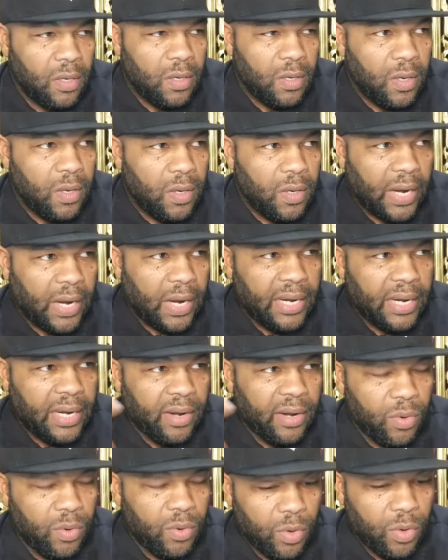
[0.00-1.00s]
and
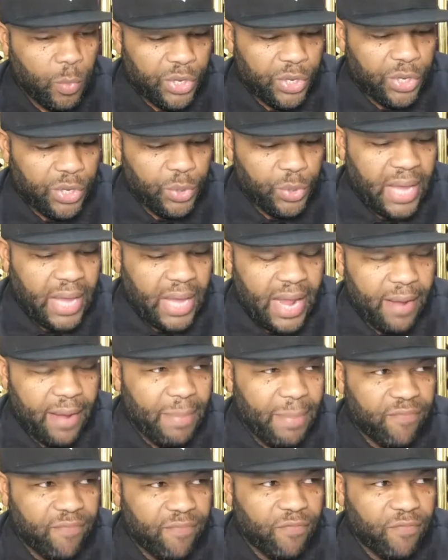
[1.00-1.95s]
then when you came back from